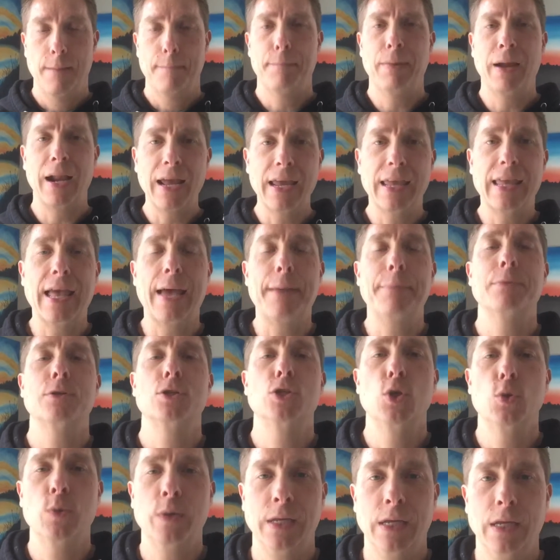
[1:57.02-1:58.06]
But I kept
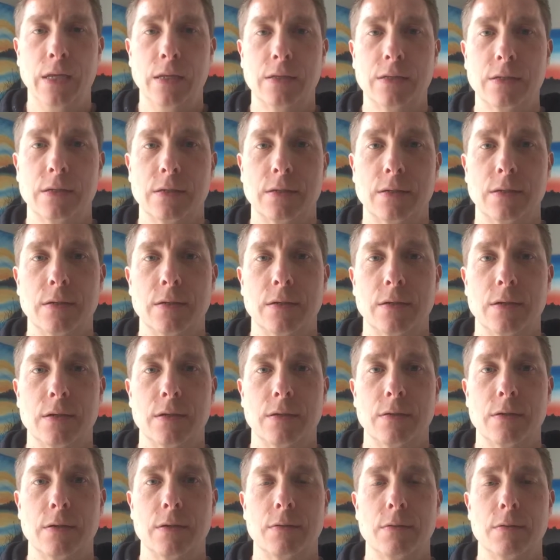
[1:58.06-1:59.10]
doing it
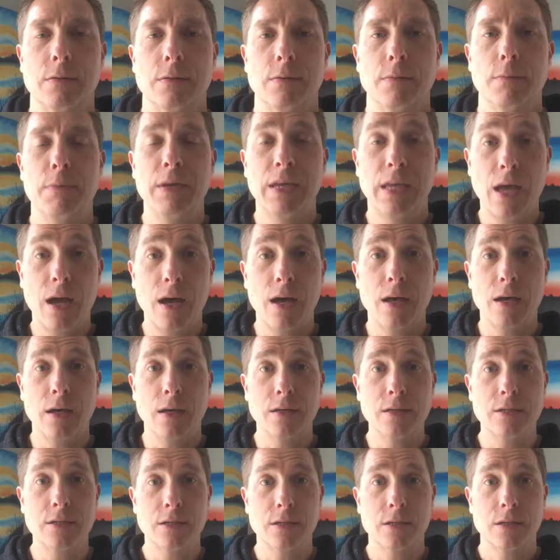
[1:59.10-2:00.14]

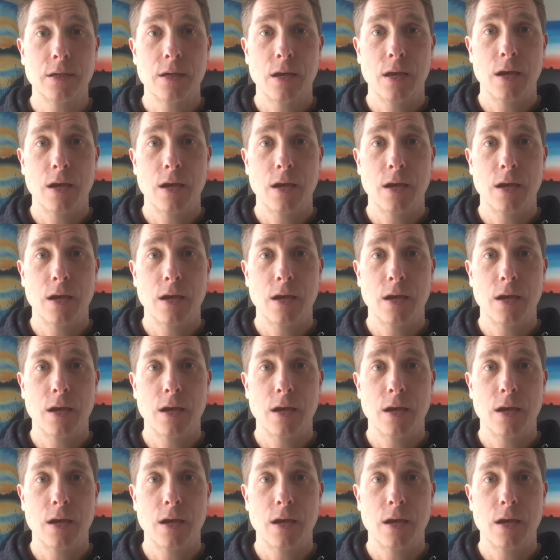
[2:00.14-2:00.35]
because